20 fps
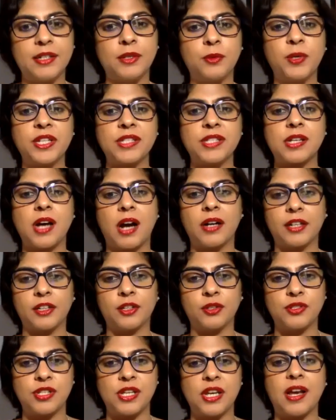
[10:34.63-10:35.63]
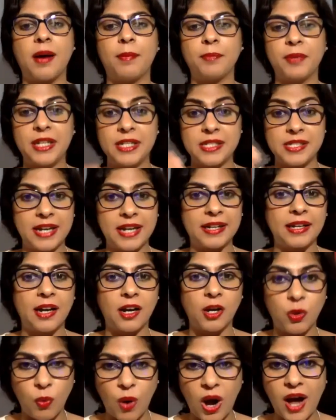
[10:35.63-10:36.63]
We're starting to see companies getting
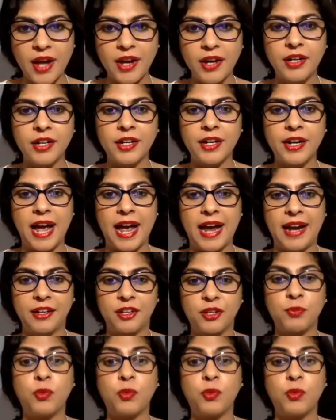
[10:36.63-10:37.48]
acquired, and